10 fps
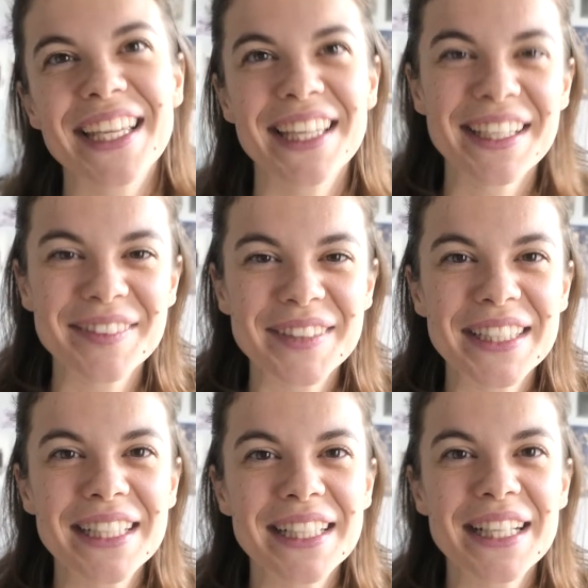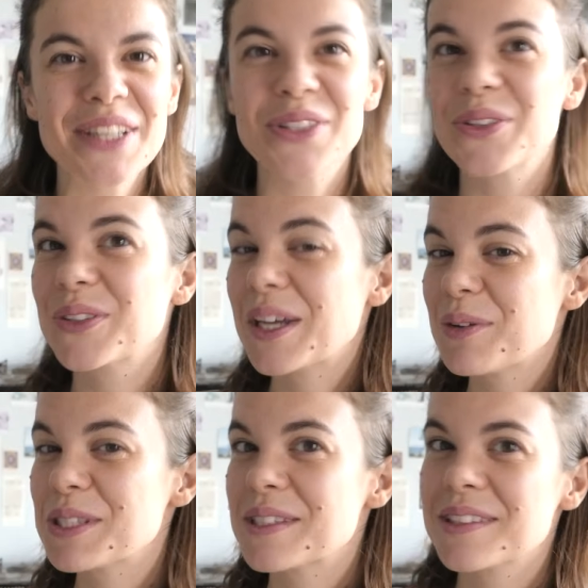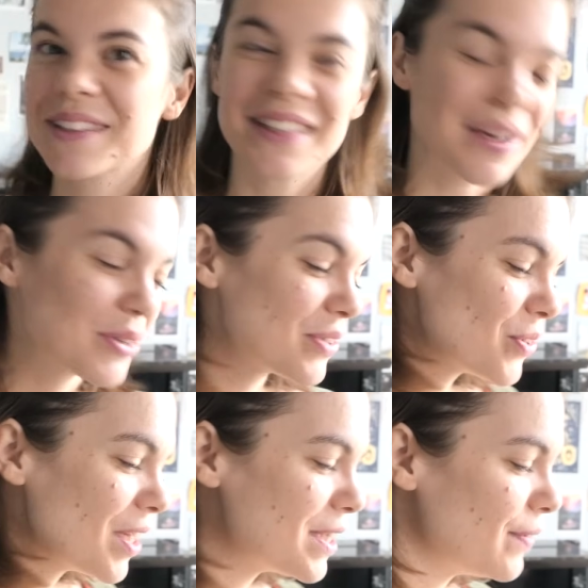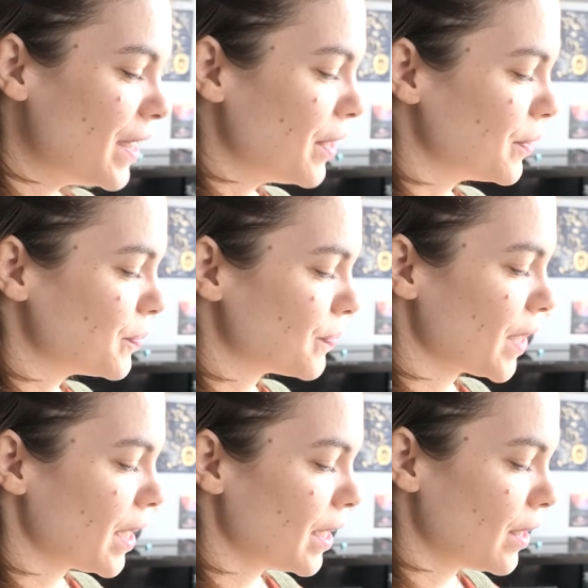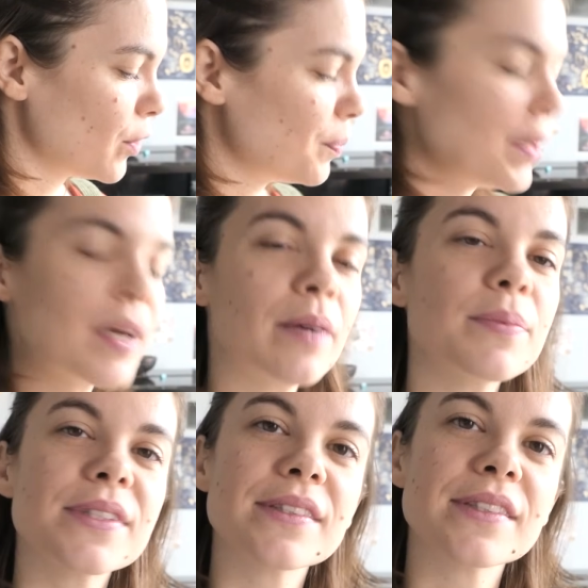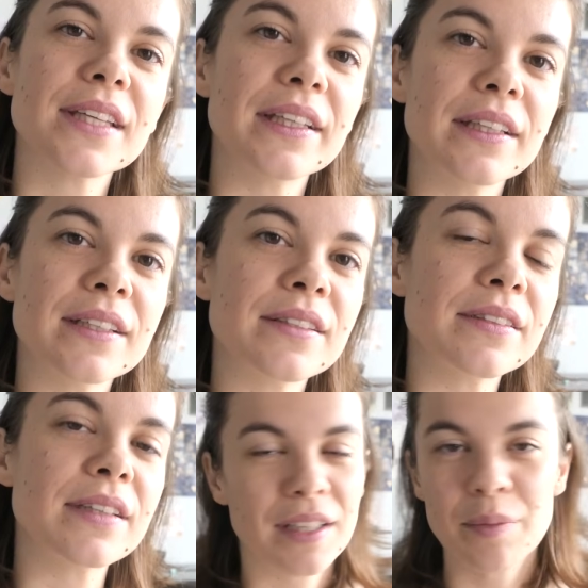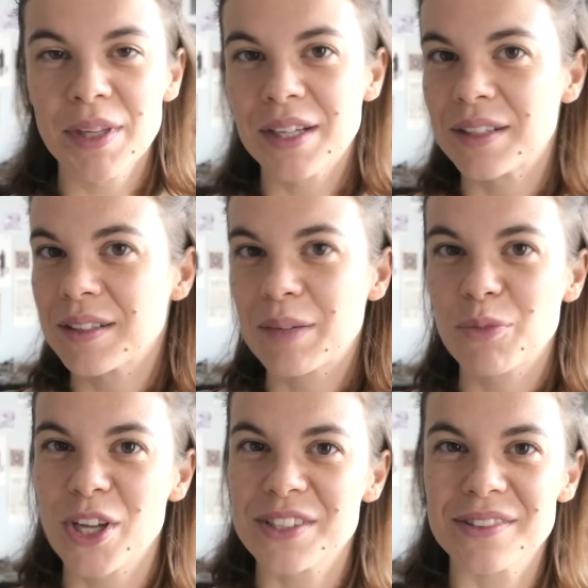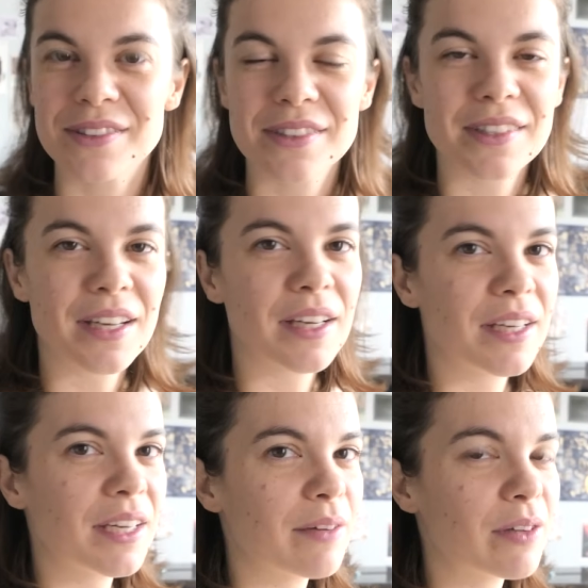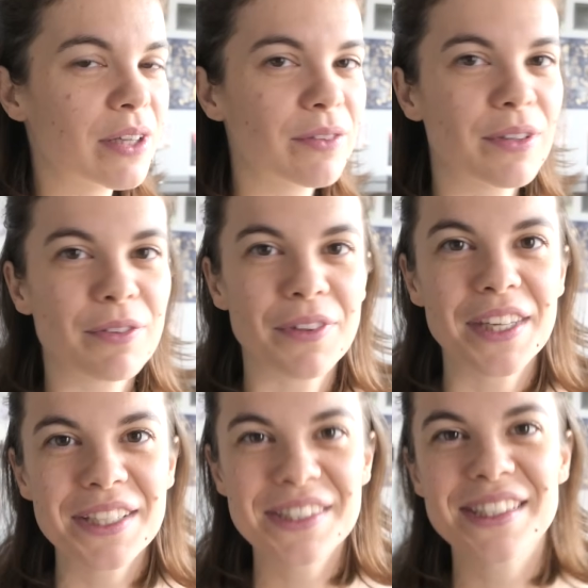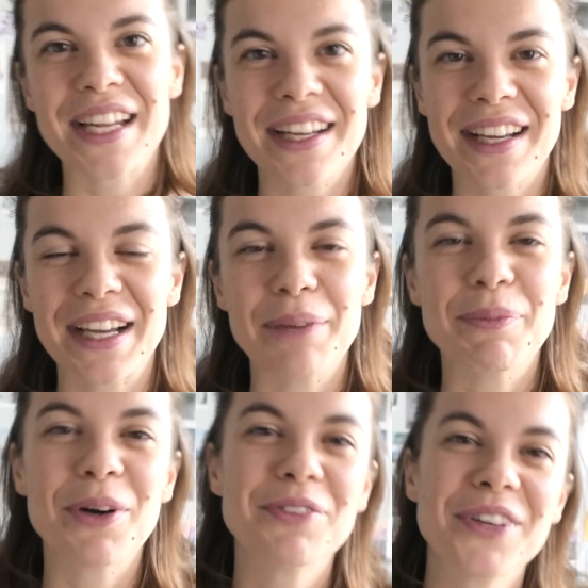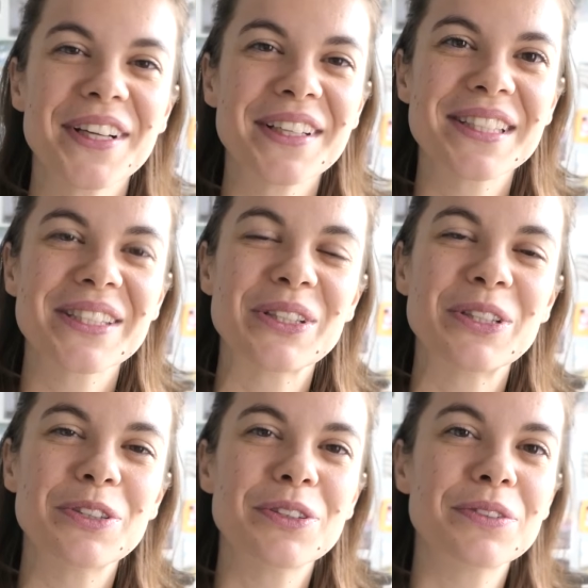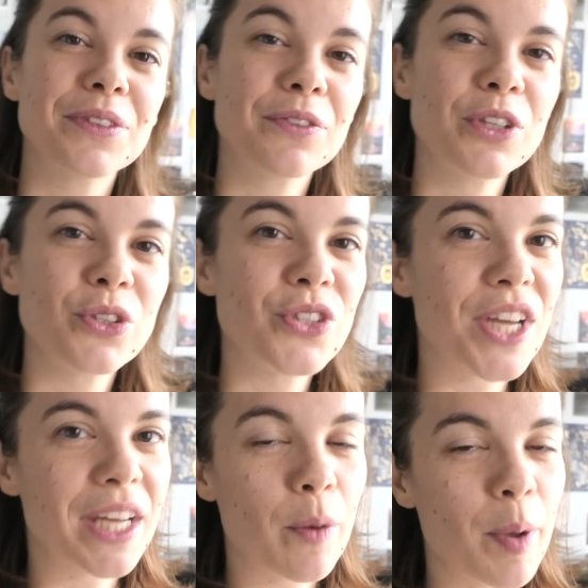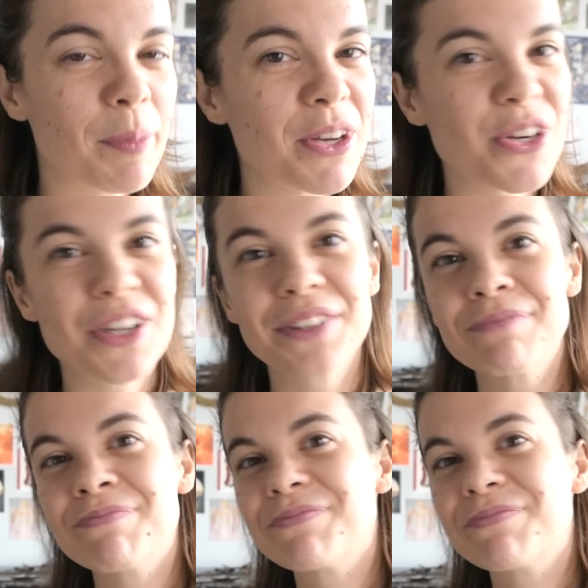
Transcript: Yeah, so that was today's video. I hope it helps, and I'm here, I'm present. I have a lot of different things that I am offering, so feel free to check out my Patreon,